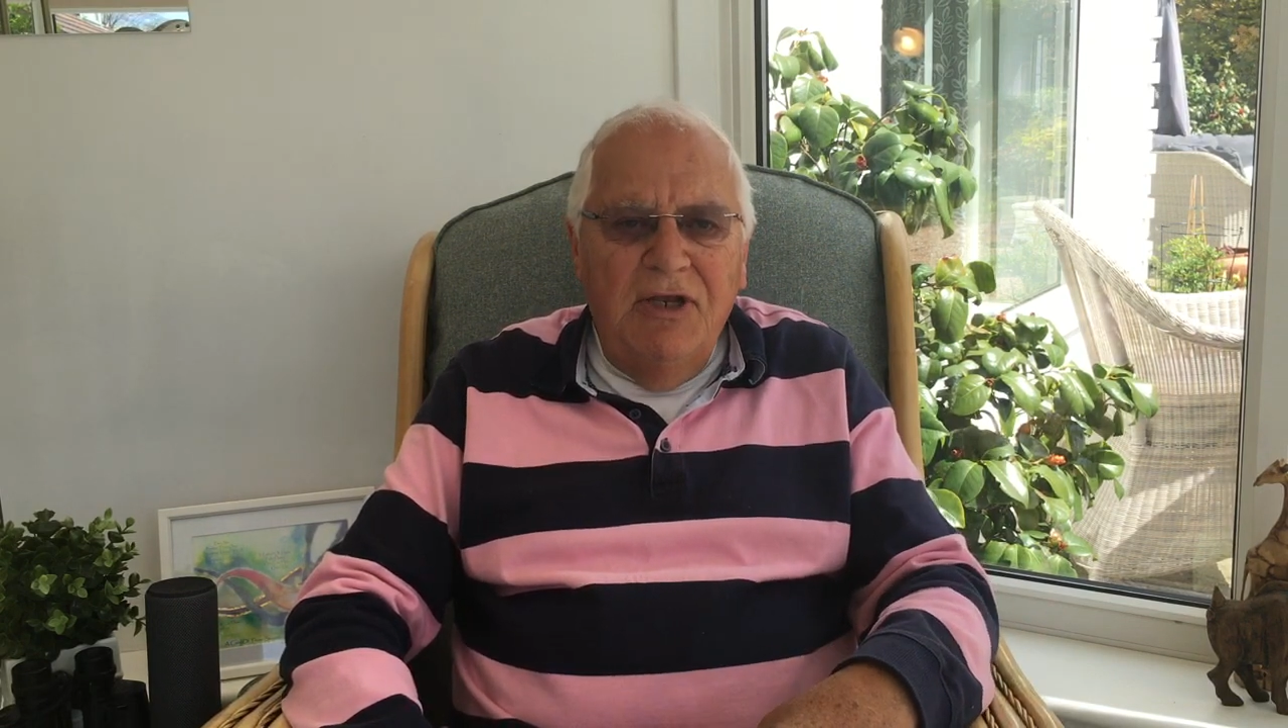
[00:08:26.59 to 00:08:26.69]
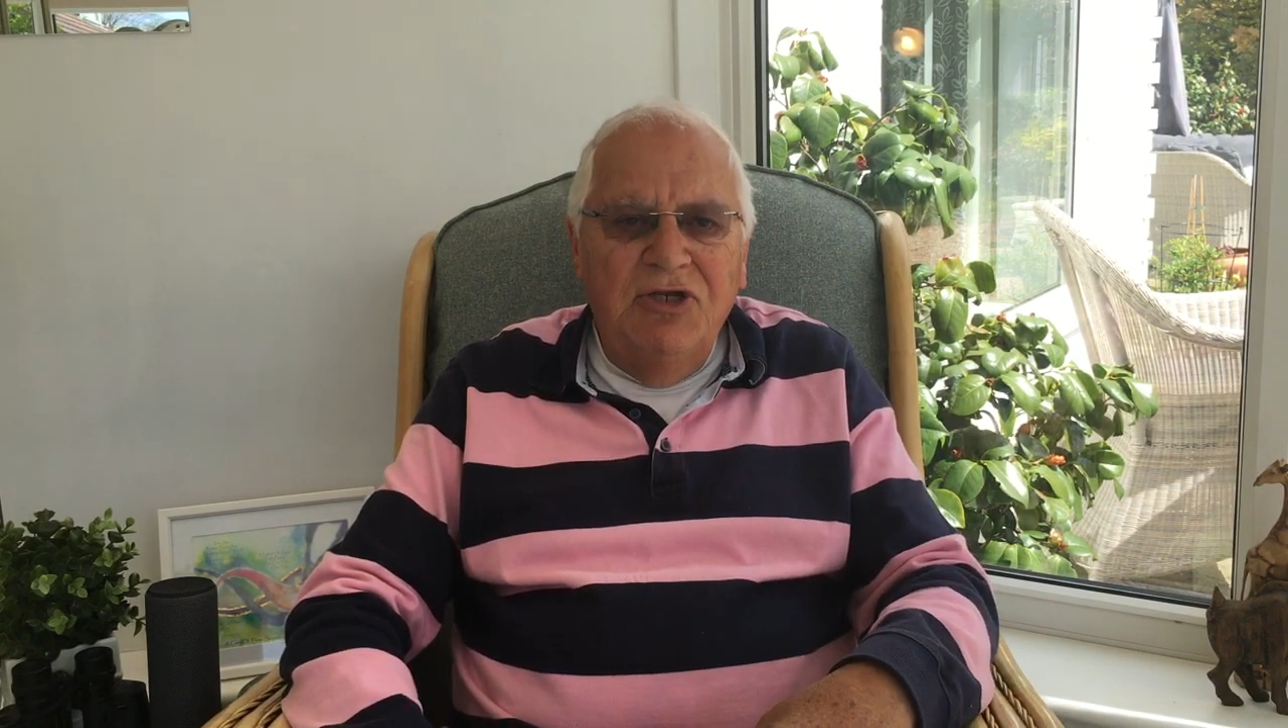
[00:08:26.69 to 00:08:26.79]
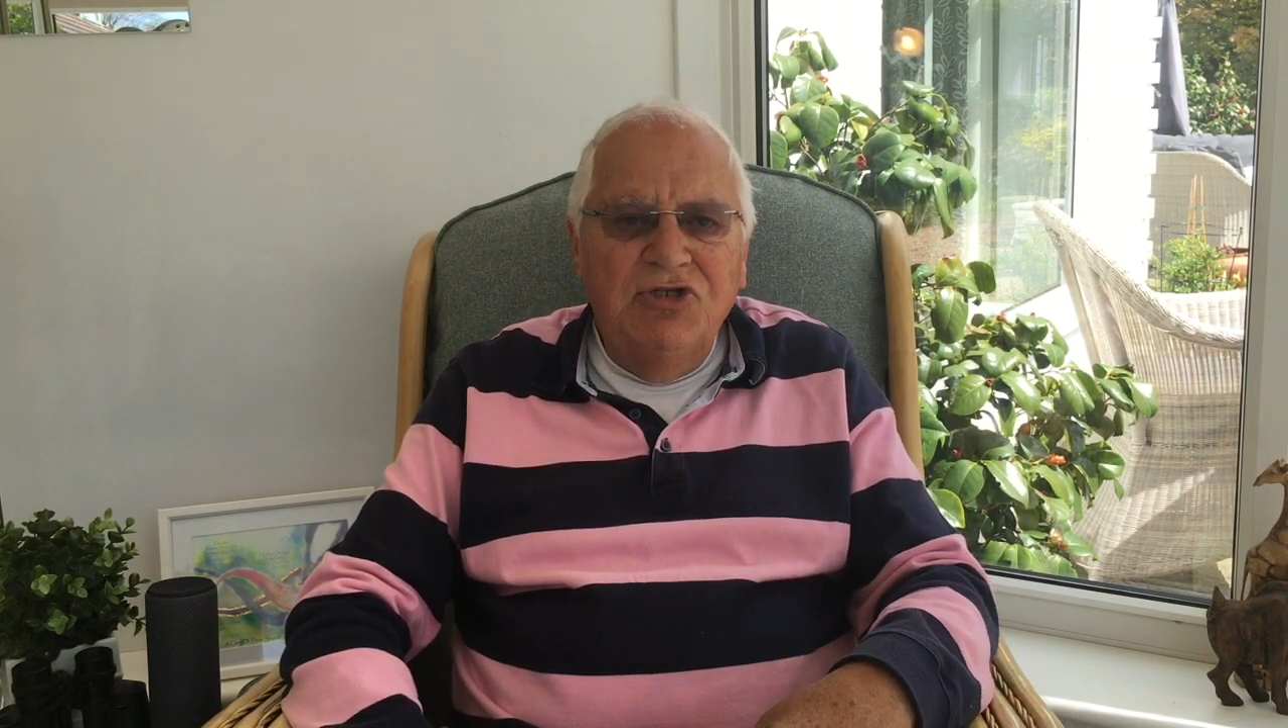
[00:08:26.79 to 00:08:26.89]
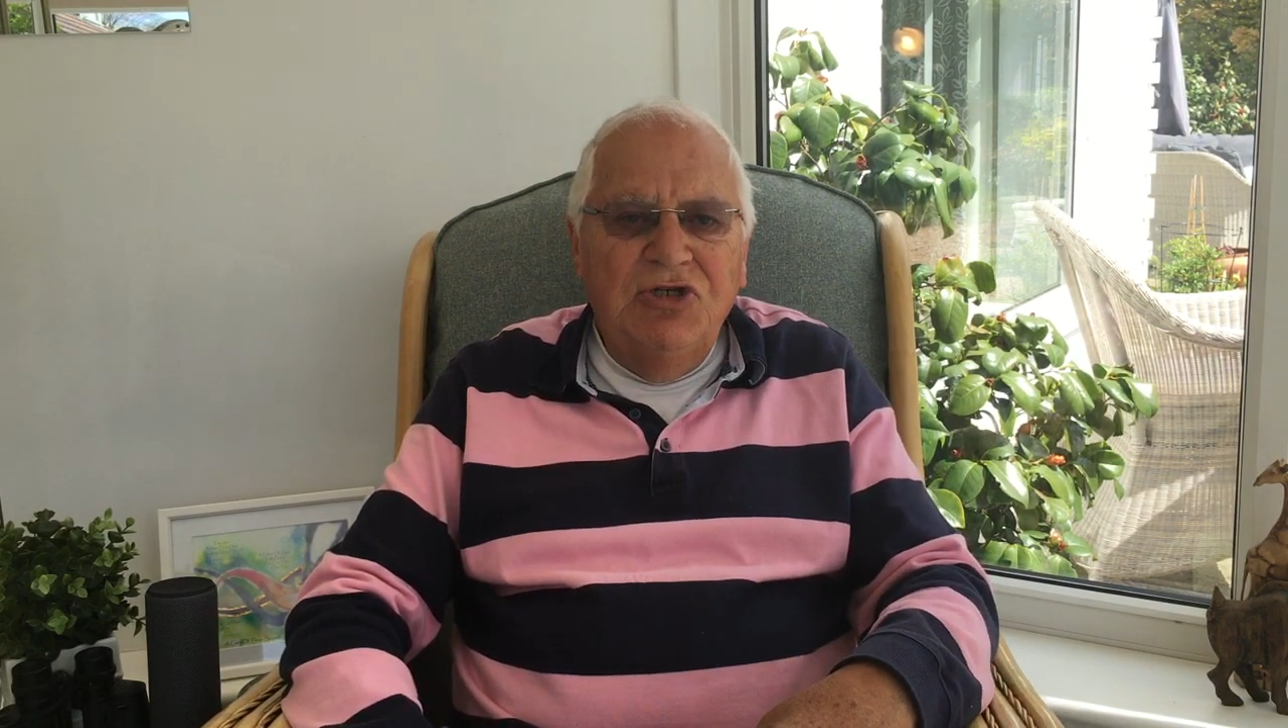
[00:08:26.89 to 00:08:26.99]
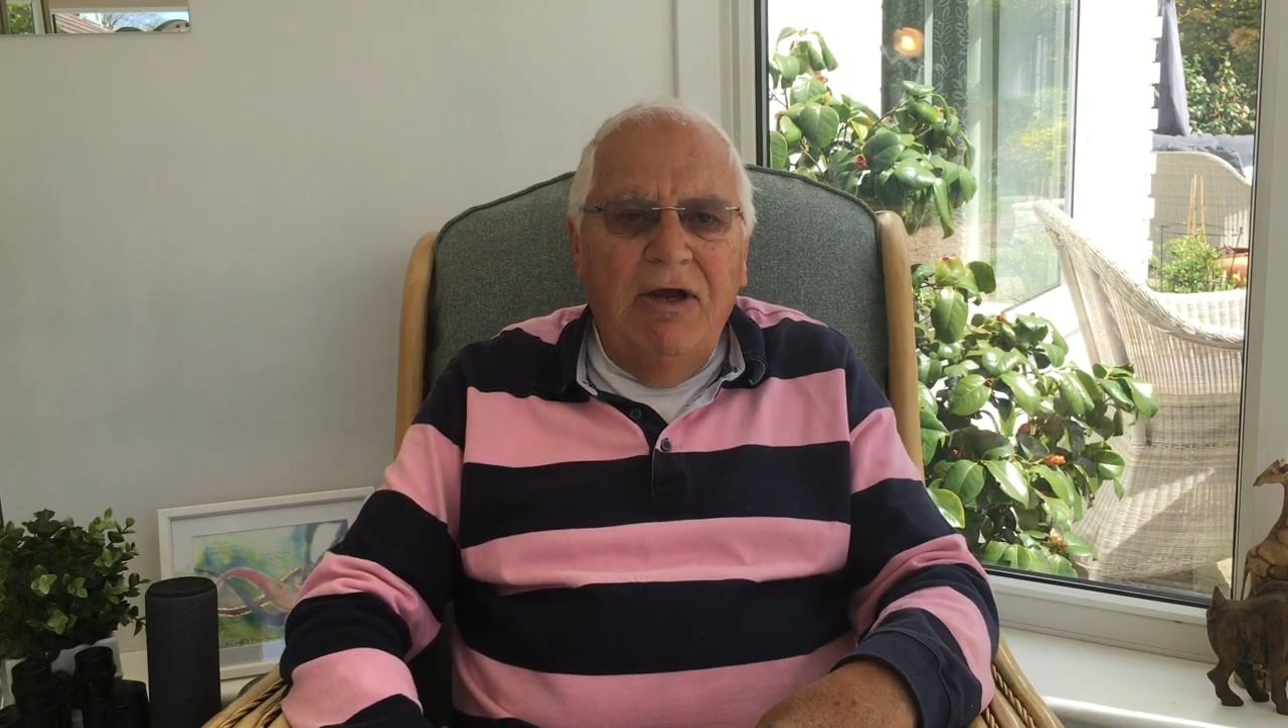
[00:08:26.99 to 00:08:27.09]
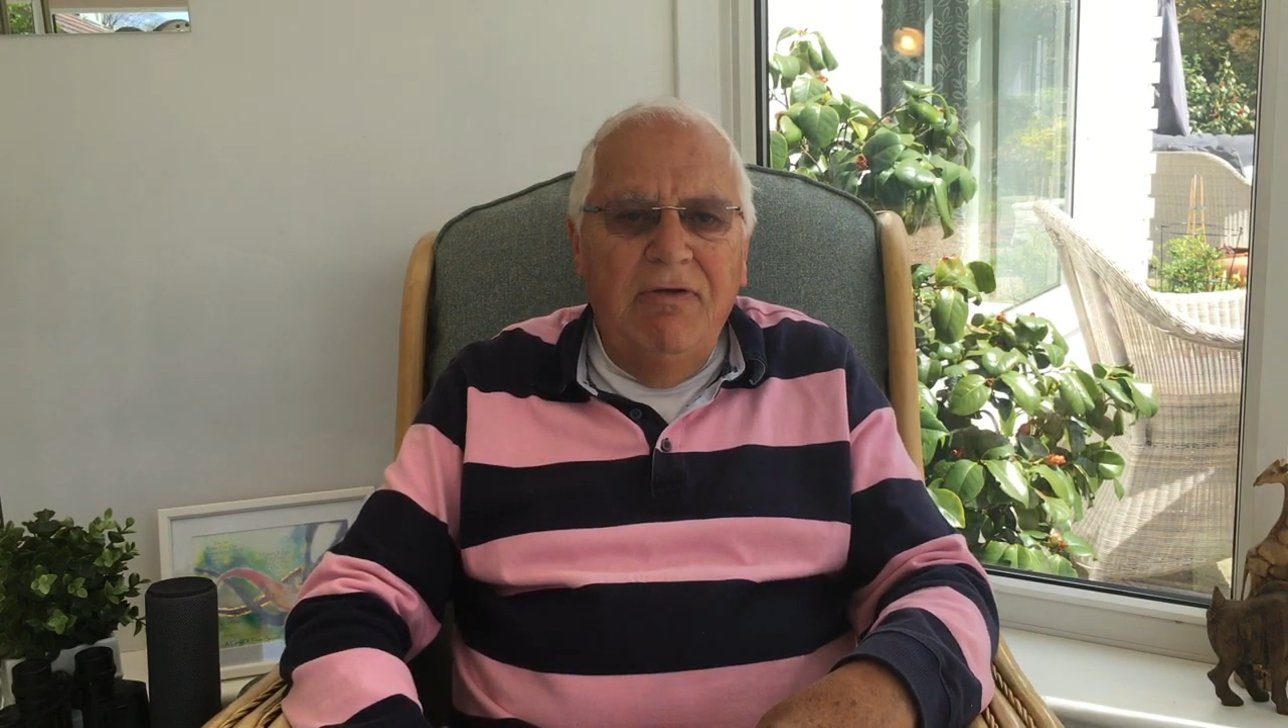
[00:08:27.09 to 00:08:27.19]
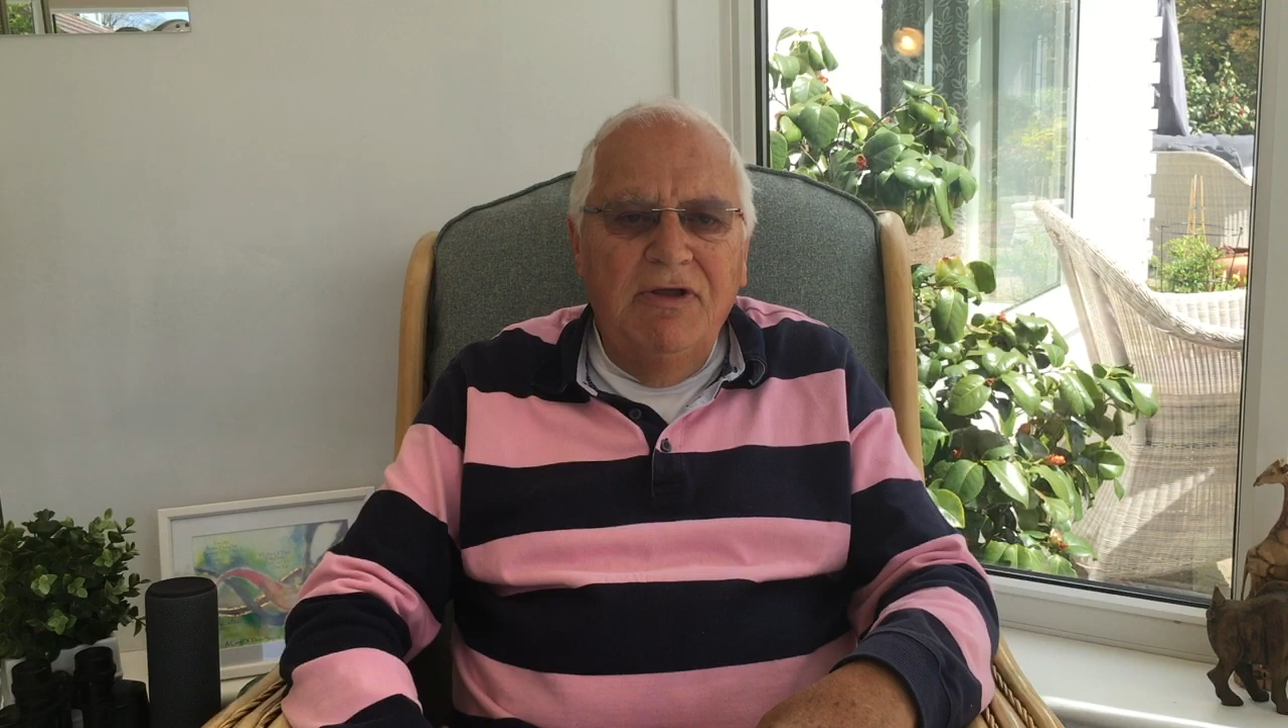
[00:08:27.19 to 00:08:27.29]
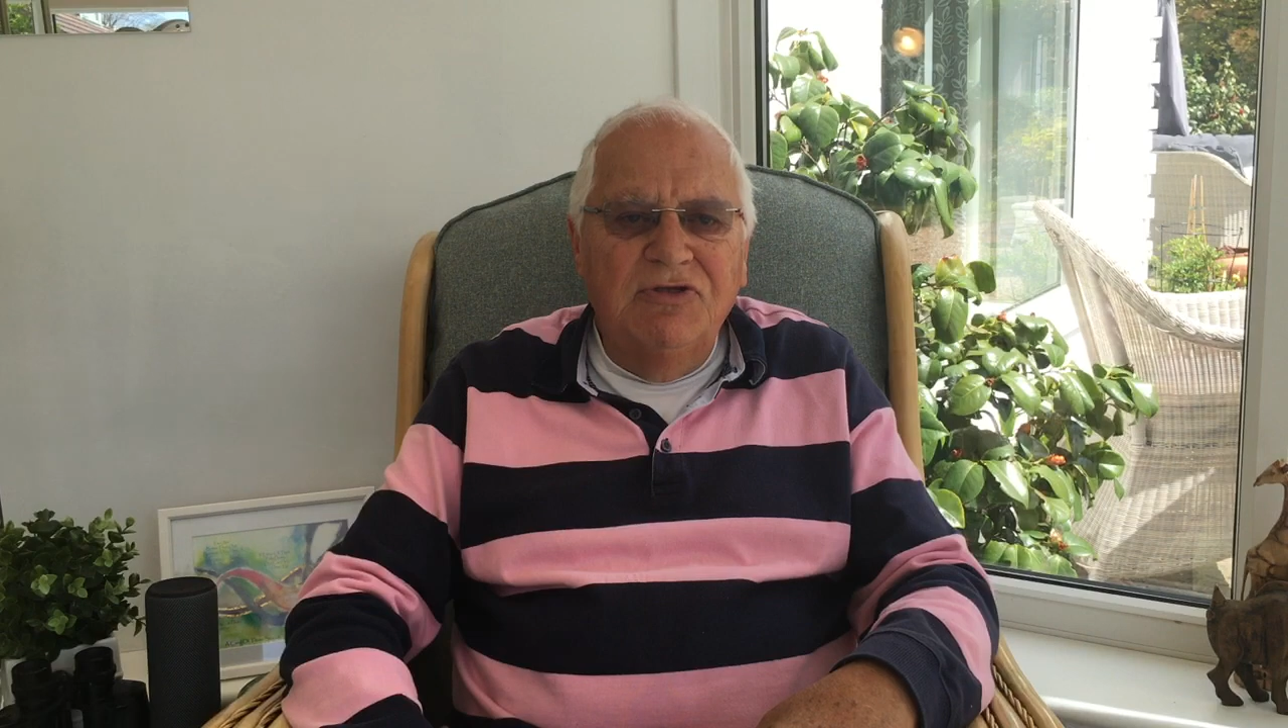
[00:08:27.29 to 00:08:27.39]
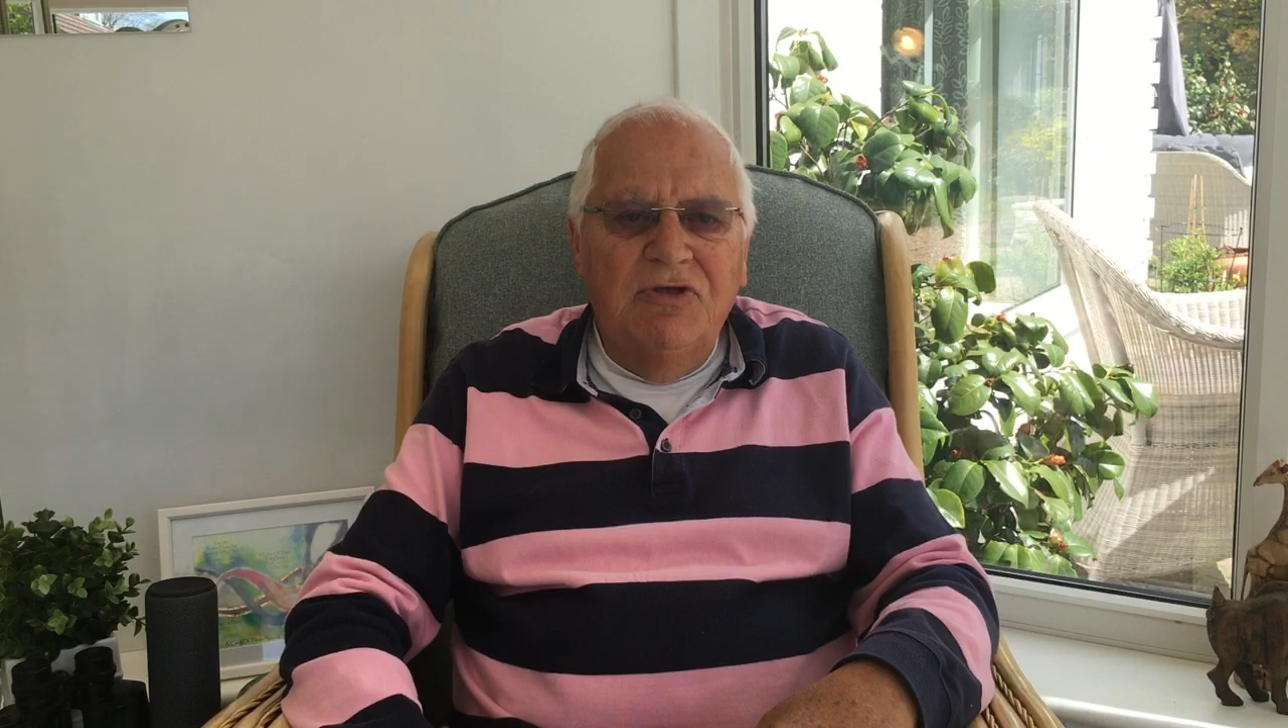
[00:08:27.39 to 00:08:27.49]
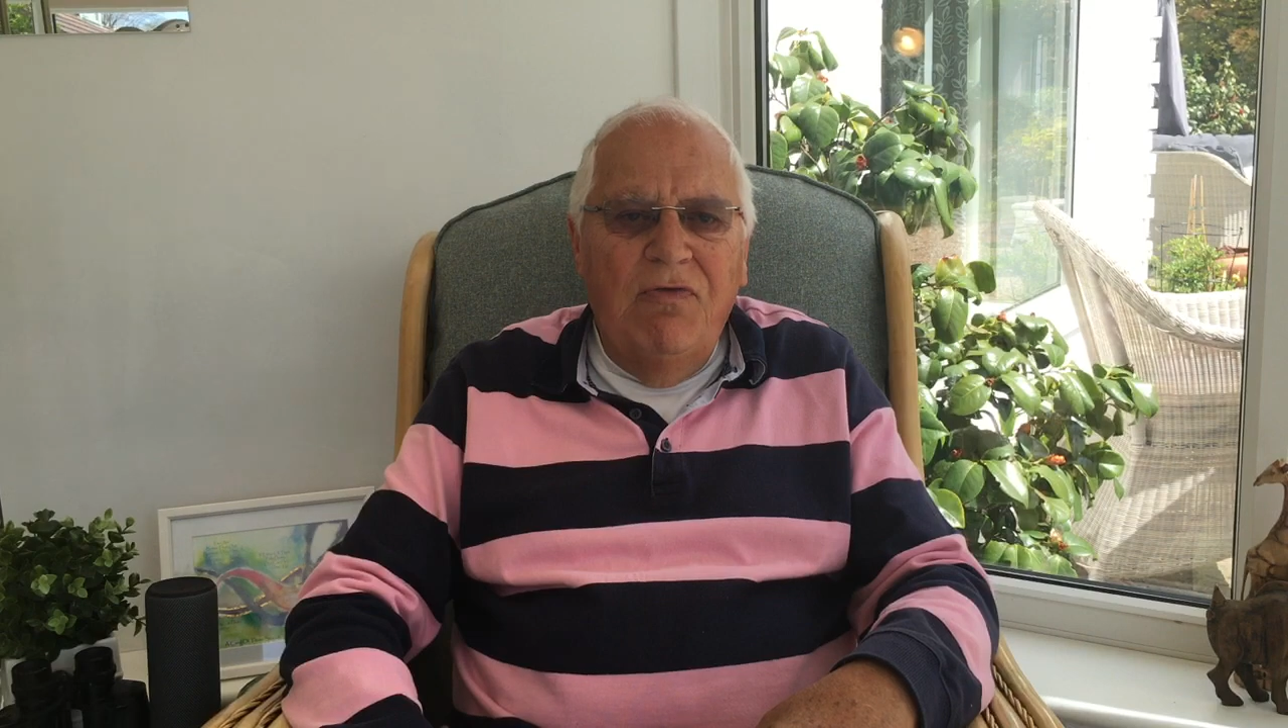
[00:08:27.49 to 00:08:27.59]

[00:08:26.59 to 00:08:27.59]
and his chariots